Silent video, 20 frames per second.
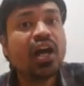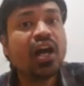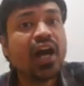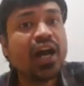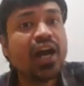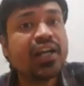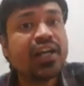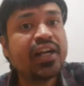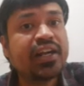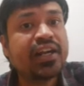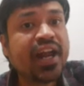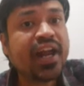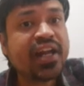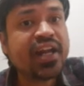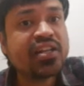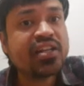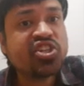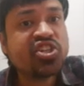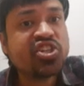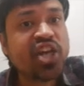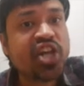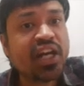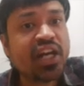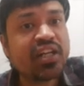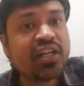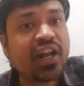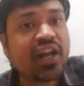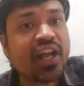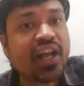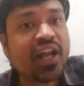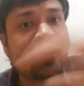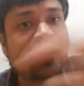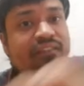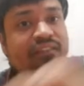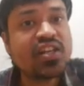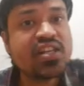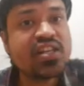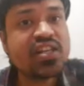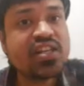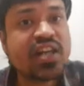train, check train is
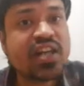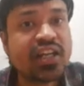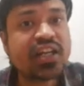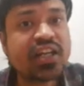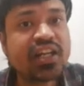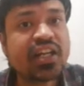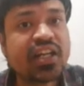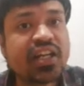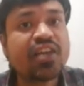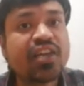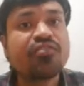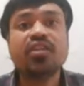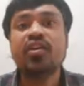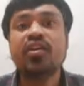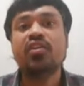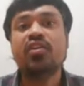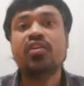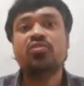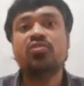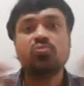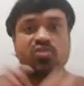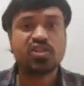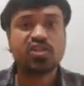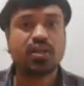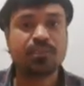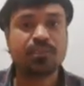another keyword you have chosen.